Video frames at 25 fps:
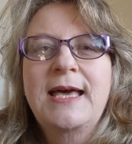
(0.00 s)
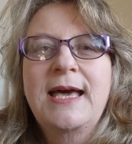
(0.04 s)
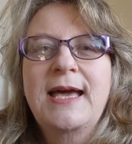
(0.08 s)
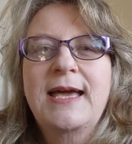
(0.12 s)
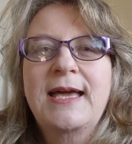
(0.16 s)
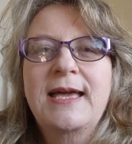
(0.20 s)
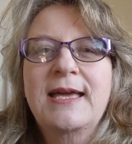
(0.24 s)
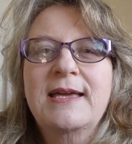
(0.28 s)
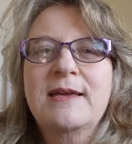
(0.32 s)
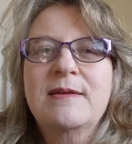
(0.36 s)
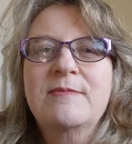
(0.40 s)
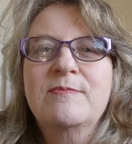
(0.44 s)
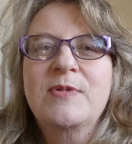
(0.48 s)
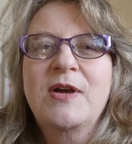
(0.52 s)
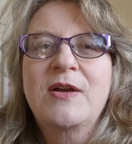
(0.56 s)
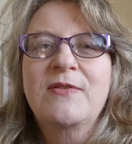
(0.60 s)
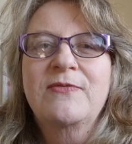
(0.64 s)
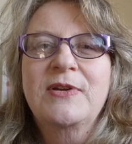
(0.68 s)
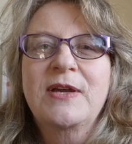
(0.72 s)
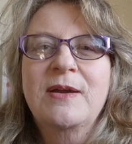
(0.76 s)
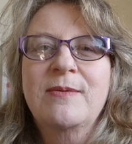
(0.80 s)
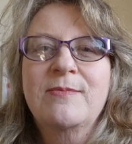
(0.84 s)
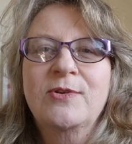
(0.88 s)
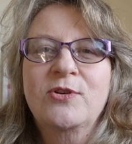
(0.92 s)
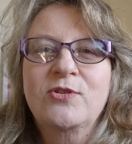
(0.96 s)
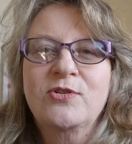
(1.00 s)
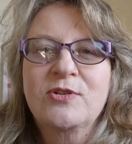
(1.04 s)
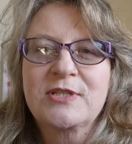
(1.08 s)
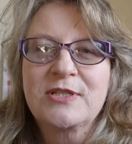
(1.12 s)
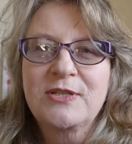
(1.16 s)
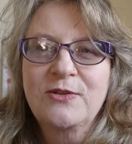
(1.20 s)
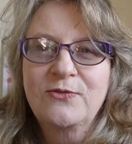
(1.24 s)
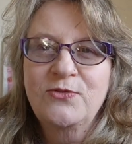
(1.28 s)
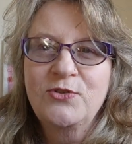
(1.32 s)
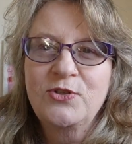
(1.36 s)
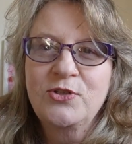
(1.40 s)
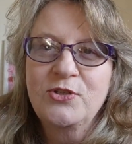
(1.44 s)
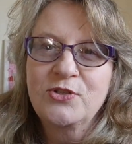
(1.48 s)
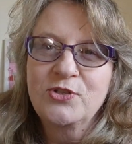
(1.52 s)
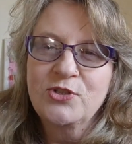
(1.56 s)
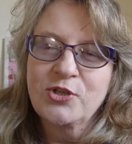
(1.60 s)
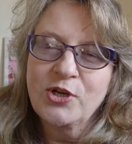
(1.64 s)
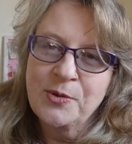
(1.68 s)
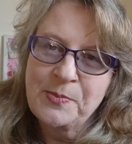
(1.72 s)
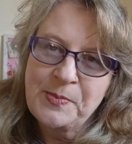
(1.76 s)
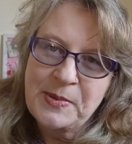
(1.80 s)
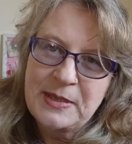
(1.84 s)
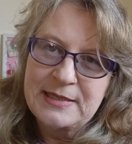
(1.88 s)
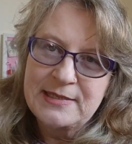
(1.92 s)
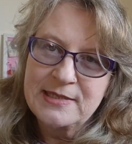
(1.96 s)
I've come across a few
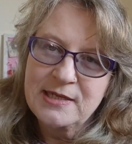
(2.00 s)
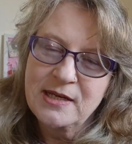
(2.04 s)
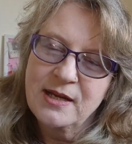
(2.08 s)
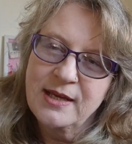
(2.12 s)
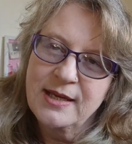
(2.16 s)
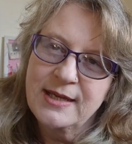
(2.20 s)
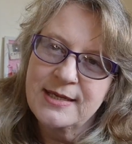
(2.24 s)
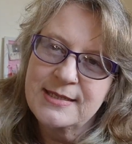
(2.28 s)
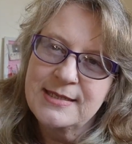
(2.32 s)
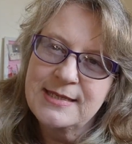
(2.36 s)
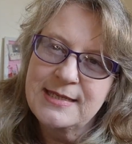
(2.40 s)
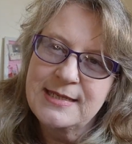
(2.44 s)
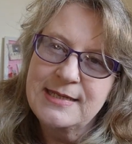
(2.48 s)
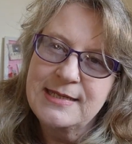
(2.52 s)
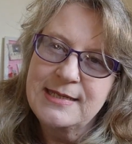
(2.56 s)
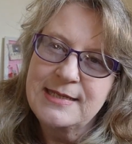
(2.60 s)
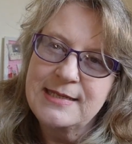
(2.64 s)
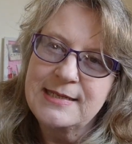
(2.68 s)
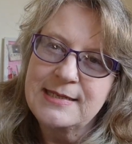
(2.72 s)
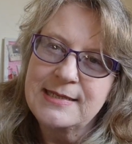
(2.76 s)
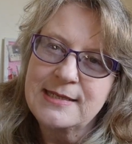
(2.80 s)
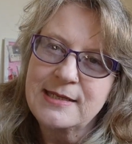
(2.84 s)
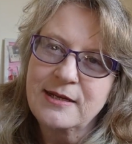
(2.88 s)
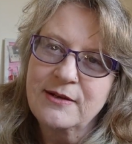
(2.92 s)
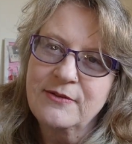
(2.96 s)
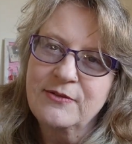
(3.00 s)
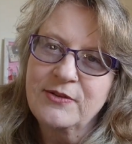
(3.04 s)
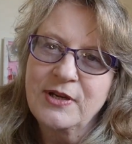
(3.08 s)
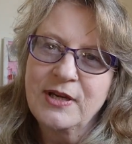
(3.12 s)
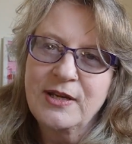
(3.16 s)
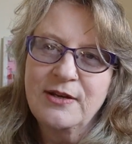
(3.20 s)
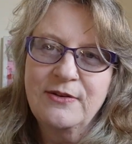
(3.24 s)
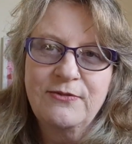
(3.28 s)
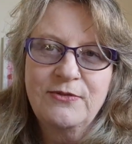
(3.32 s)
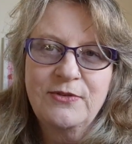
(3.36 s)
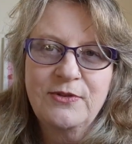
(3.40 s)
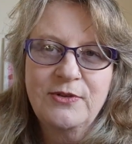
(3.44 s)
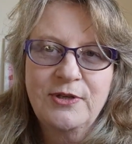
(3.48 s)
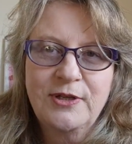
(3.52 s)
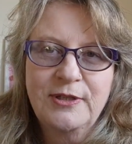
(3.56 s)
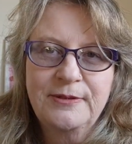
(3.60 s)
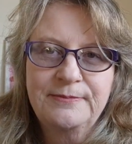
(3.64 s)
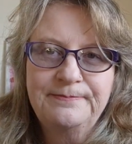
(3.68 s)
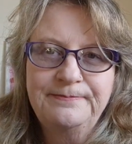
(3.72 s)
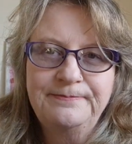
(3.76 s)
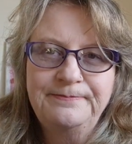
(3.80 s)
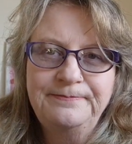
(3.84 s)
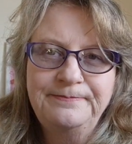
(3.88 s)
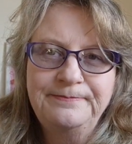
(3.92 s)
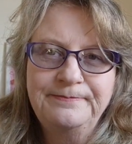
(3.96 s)
topics and ideas that I've kind of thought,
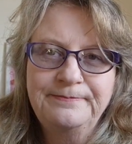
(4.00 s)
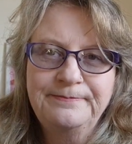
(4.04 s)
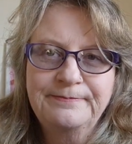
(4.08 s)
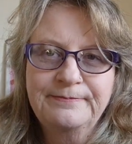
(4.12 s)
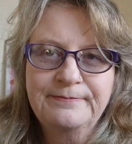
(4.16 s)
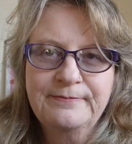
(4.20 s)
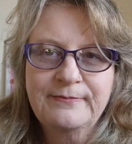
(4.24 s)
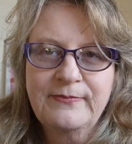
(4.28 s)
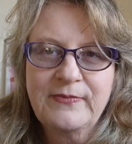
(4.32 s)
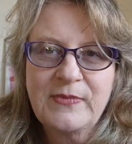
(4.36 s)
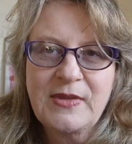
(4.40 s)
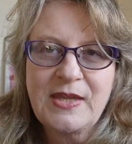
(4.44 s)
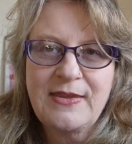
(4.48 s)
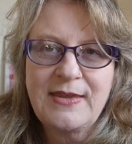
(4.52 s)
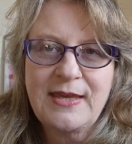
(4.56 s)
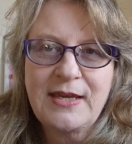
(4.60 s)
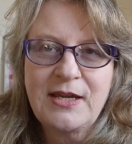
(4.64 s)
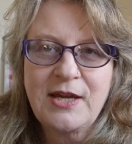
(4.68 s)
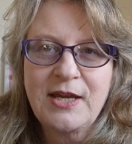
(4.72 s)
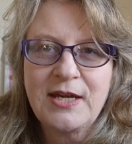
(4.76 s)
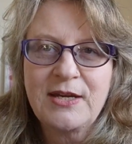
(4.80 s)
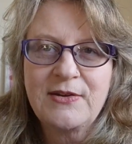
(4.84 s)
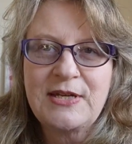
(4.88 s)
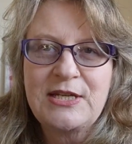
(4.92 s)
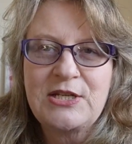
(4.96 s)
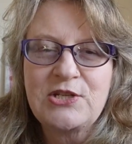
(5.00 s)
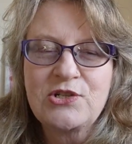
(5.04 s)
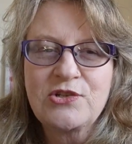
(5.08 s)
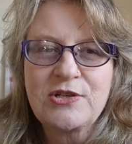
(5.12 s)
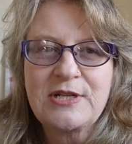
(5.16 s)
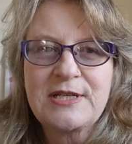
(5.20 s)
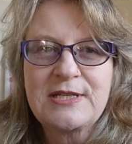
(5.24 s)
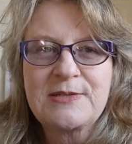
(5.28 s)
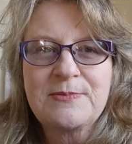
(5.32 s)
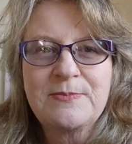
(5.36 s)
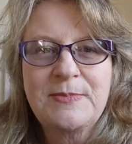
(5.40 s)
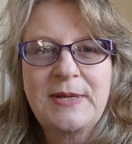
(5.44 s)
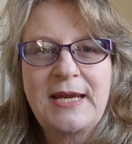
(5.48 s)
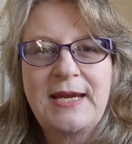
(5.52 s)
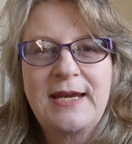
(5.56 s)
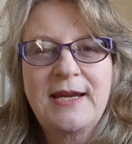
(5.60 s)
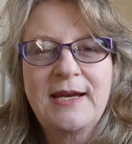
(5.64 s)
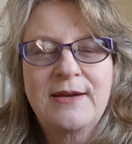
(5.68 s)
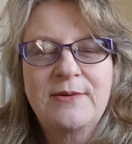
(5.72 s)
they kind of interest me.